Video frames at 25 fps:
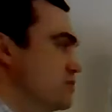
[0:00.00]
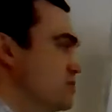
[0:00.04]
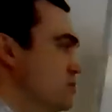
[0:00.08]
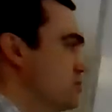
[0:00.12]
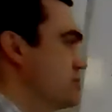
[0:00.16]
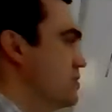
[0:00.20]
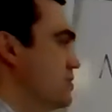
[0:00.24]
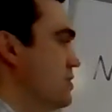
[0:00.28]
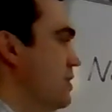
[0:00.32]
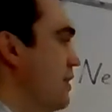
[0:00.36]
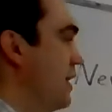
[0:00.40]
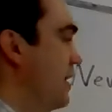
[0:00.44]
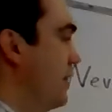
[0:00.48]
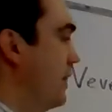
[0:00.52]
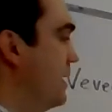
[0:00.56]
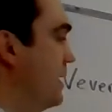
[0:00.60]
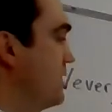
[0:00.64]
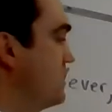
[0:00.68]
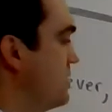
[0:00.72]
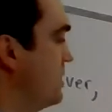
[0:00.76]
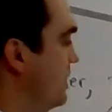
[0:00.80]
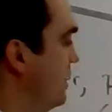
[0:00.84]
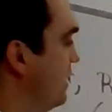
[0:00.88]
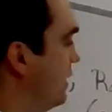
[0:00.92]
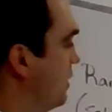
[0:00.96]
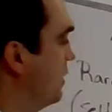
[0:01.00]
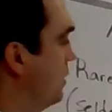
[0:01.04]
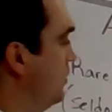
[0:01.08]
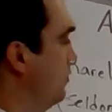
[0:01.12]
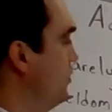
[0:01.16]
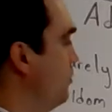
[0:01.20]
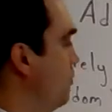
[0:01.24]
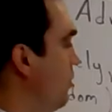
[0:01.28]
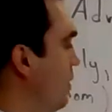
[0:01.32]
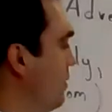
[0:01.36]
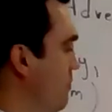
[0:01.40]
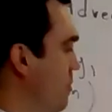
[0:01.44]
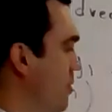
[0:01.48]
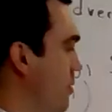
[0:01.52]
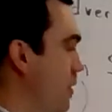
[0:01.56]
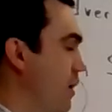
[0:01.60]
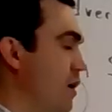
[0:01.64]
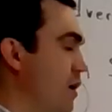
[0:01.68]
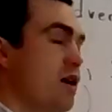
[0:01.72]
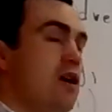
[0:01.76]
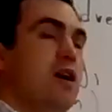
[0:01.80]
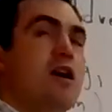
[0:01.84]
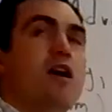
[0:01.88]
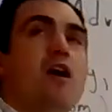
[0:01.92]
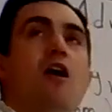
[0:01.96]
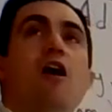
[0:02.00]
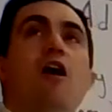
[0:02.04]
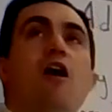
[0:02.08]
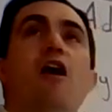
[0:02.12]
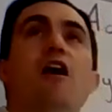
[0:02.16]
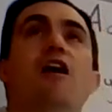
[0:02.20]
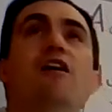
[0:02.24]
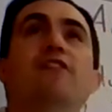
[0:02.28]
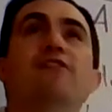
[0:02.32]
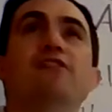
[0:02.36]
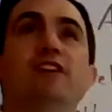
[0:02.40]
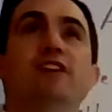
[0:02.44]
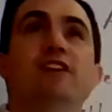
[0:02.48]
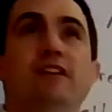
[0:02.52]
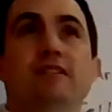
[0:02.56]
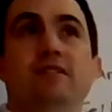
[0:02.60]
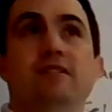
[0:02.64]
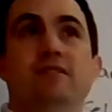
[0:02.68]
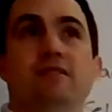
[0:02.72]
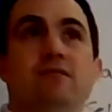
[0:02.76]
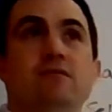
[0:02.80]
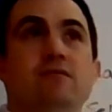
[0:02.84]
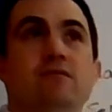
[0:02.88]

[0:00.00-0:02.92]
So sorry, let's include one more. Often.